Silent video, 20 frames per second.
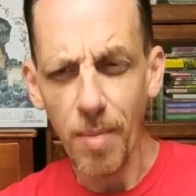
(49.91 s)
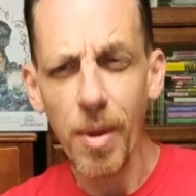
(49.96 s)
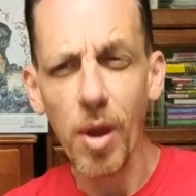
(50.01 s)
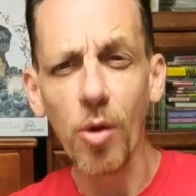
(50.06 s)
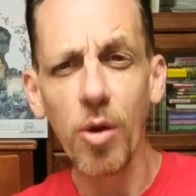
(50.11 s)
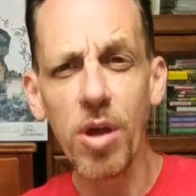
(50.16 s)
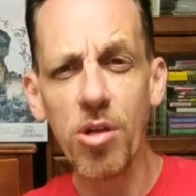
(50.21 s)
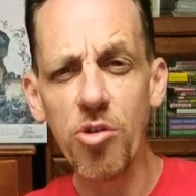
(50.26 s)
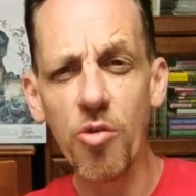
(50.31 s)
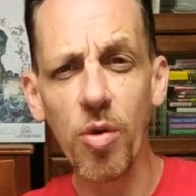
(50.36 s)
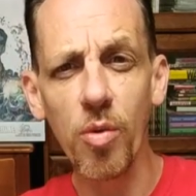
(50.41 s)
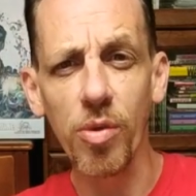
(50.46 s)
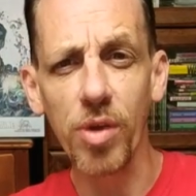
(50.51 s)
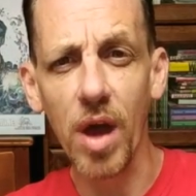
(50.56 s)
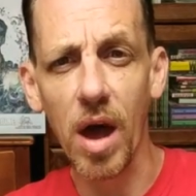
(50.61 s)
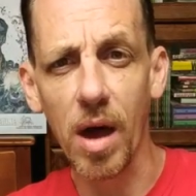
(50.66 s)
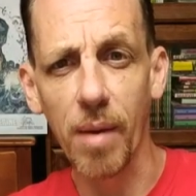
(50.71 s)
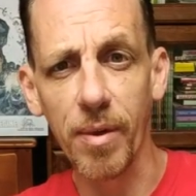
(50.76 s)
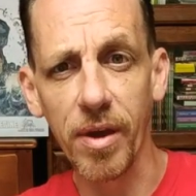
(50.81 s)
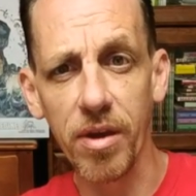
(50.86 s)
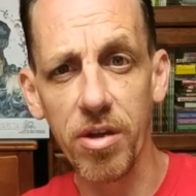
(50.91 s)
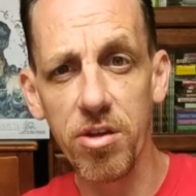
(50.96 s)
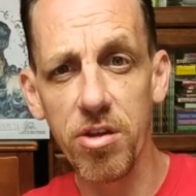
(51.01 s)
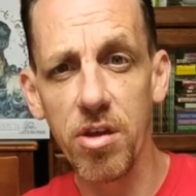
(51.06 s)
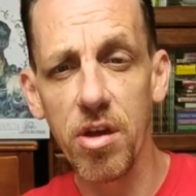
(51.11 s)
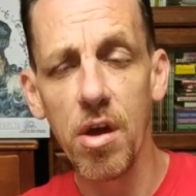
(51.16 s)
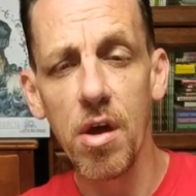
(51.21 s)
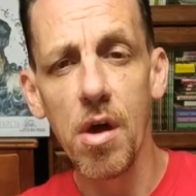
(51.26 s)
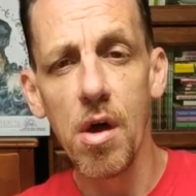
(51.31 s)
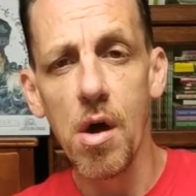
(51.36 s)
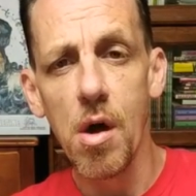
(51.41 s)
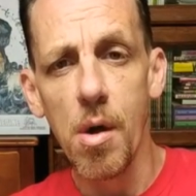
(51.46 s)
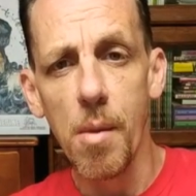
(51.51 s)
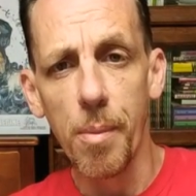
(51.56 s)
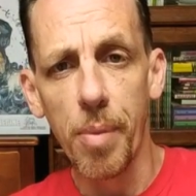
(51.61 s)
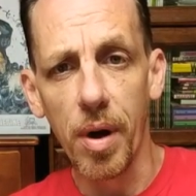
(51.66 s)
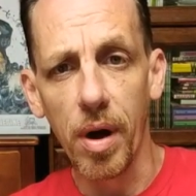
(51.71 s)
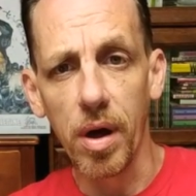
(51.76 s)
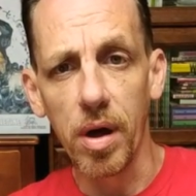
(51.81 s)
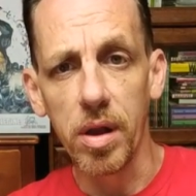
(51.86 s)
history with comics,
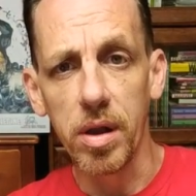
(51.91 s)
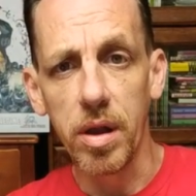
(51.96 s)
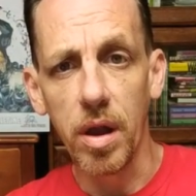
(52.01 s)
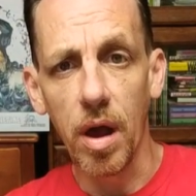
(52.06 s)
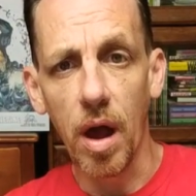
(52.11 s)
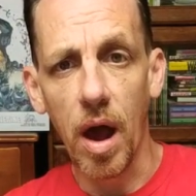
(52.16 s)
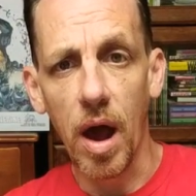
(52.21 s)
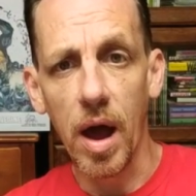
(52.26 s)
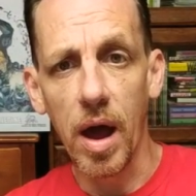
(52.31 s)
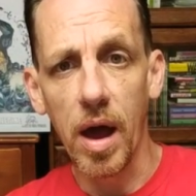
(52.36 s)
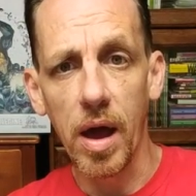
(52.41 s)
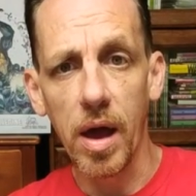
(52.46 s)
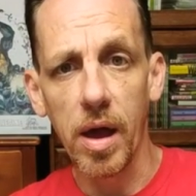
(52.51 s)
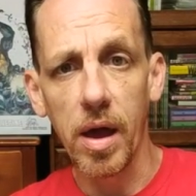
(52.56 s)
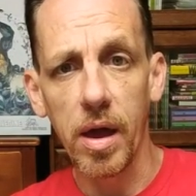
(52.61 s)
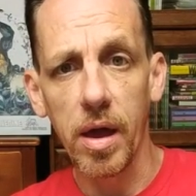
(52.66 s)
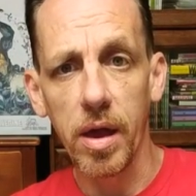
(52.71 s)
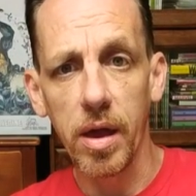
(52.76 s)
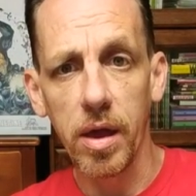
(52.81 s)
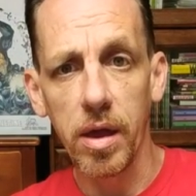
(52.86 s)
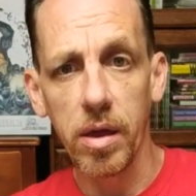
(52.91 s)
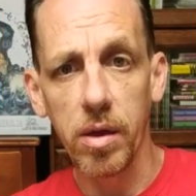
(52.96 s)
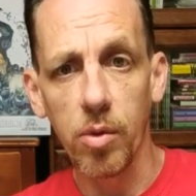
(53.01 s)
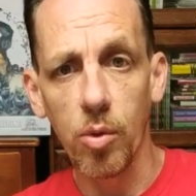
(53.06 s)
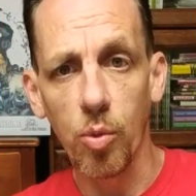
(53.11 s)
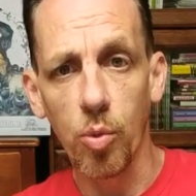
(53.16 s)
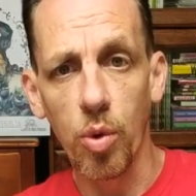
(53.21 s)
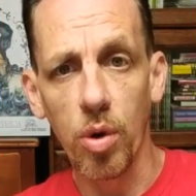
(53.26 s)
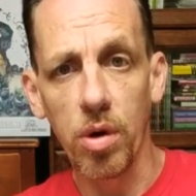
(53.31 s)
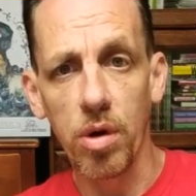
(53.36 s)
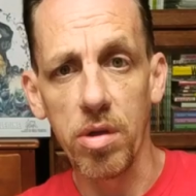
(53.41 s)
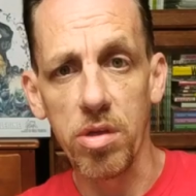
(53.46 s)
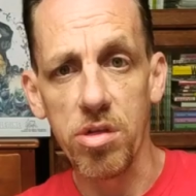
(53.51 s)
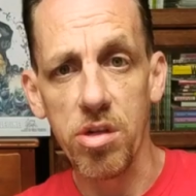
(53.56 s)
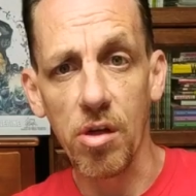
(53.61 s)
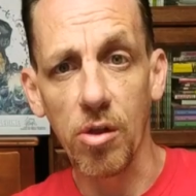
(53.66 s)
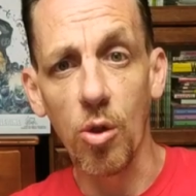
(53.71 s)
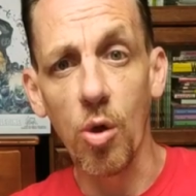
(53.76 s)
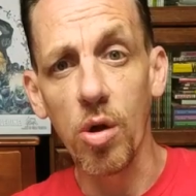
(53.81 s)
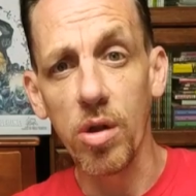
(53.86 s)
but I
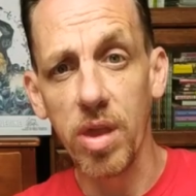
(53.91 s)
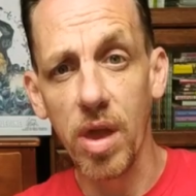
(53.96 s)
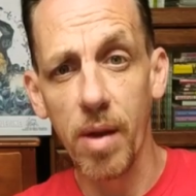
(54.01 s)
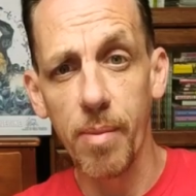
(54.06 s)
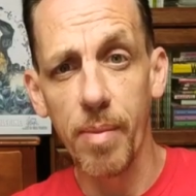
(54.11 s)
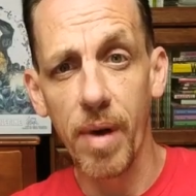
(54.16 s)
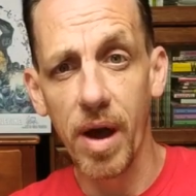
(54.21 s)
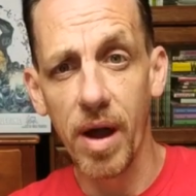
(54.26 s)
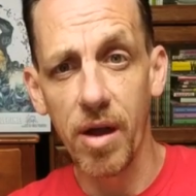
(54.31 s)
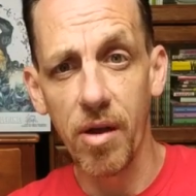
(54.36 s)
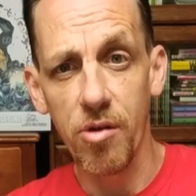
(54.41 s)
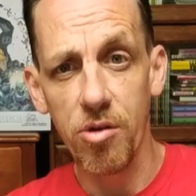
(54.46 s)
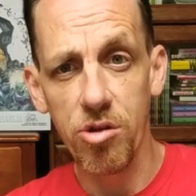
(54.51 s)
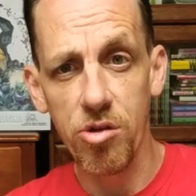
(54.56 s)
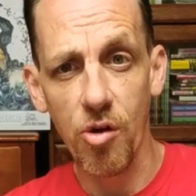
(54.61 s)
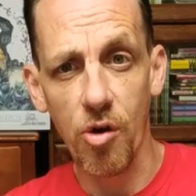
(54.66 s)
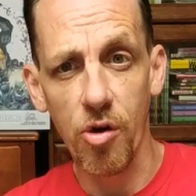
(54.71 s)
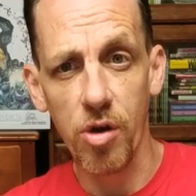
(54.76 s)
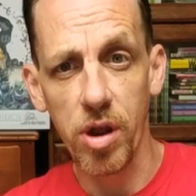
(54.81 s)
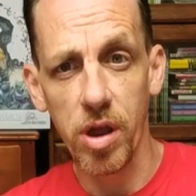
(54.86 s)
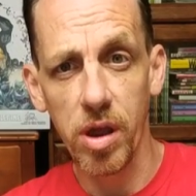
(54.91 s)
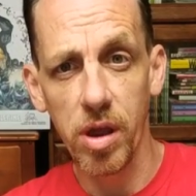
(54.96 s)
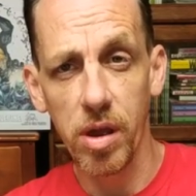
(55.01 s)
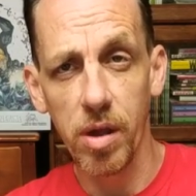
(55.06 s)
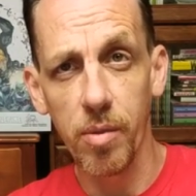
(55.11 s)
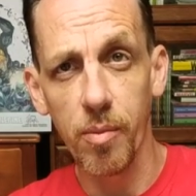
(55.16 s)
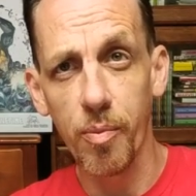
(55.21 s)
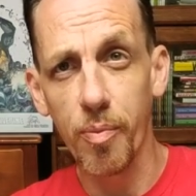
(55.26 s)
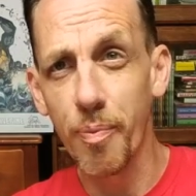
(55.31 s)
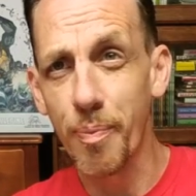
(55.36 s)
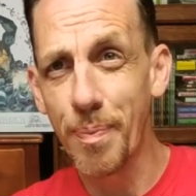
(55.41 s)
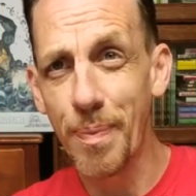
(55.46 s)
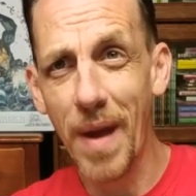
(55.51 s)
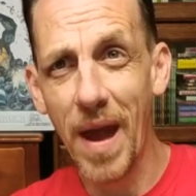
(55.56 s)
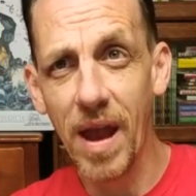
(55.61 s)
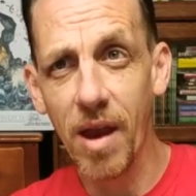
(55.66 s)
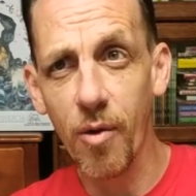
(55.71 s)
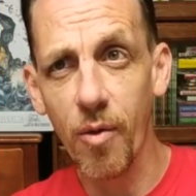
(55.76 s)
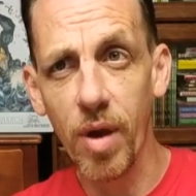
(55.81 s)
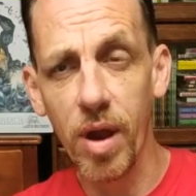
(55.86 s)
was a long time buyer starting
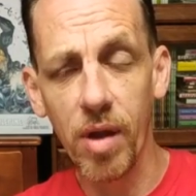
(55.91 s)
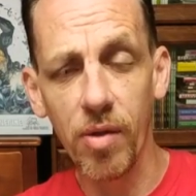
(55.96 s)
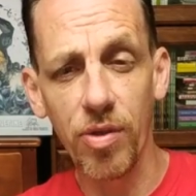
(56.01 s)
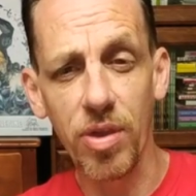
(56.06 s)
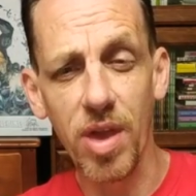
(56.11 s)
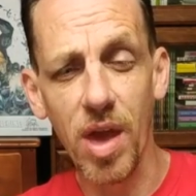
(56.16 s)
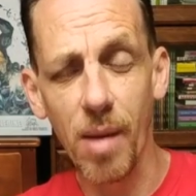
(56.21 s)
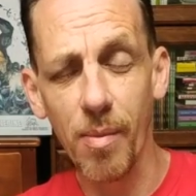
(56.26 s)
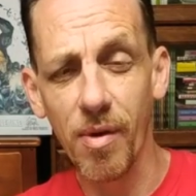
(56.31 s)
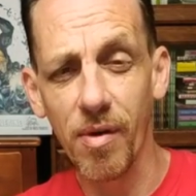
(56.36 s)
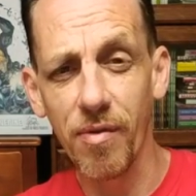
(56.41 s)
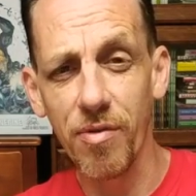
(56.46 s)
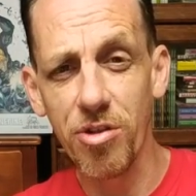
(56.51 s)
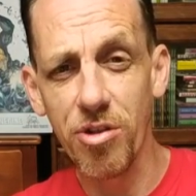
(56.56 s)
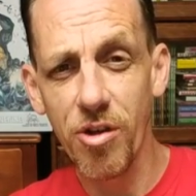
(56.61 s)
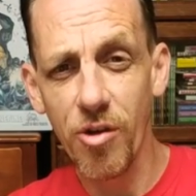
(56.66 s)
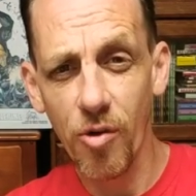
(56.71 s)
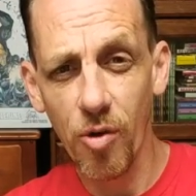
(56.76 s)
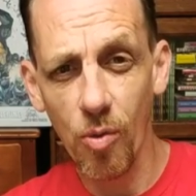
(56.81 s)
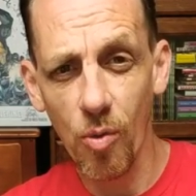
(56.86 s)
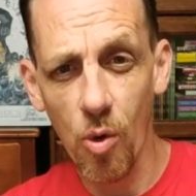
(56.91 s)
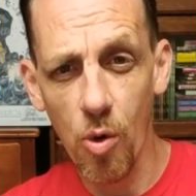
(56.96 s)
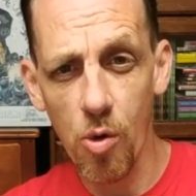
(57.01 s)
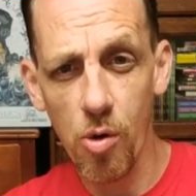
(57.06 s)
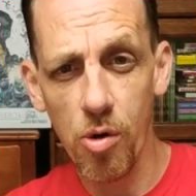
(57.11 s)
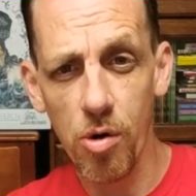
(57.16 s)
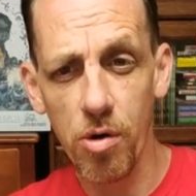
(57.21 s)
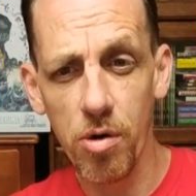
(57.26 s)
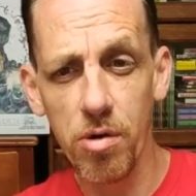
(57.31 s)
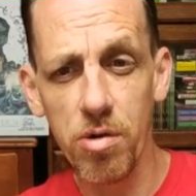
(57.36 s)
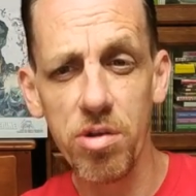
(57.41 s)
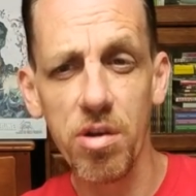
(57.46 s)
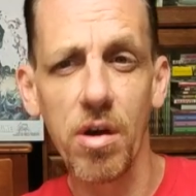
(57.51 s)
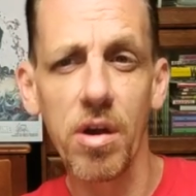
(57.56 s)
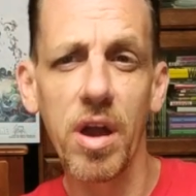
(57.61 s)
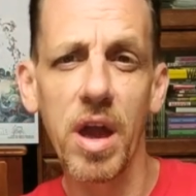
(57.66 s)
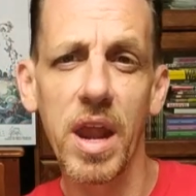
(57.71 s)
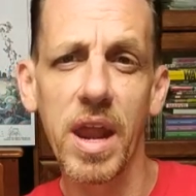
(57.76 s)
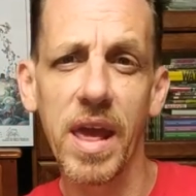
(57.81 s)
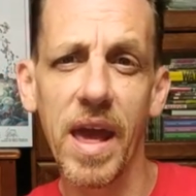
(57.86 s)
back around the time of Secret Wars,
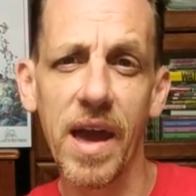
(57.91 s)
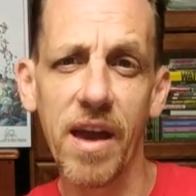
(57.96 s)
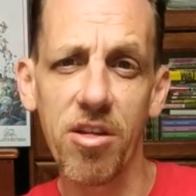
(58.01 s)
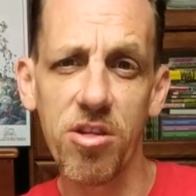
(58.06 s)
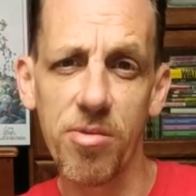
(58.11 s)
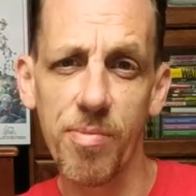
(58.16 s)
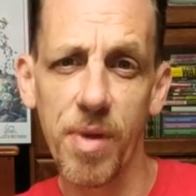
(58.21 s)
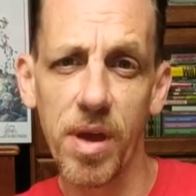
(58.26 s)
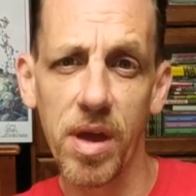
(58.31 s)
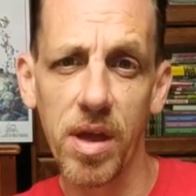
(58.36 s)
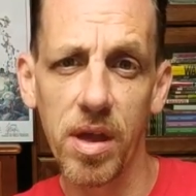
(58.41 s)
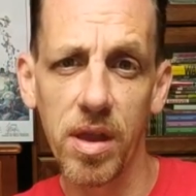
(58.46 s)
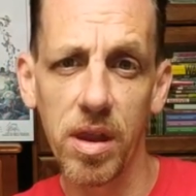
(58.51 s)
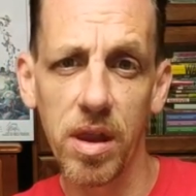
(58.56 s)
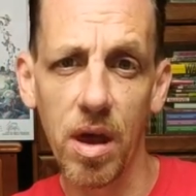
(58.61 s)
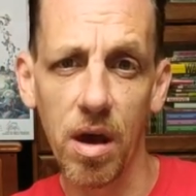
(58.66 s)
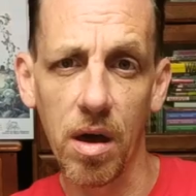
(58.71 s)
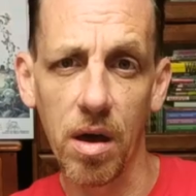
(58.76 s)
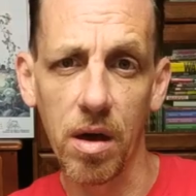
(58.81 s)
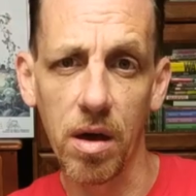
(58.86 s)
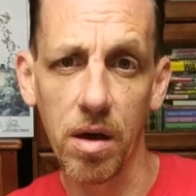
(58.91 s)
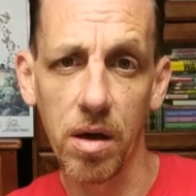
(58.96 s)
Uncanny X-Men.